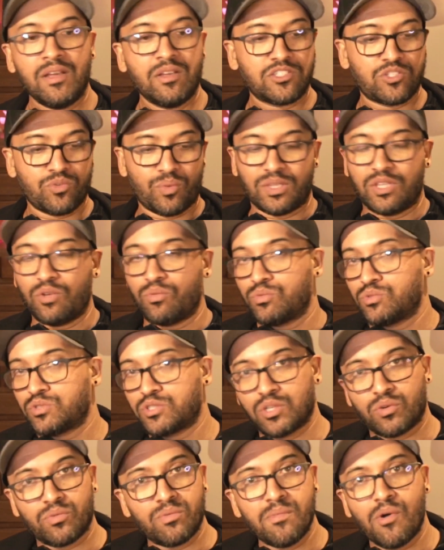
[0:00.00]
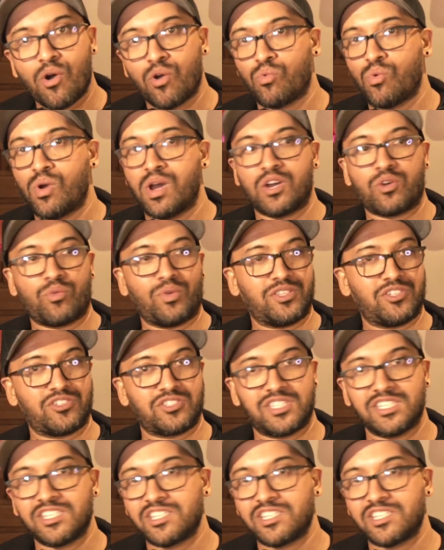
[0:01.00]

So whether it's remote work, whether it's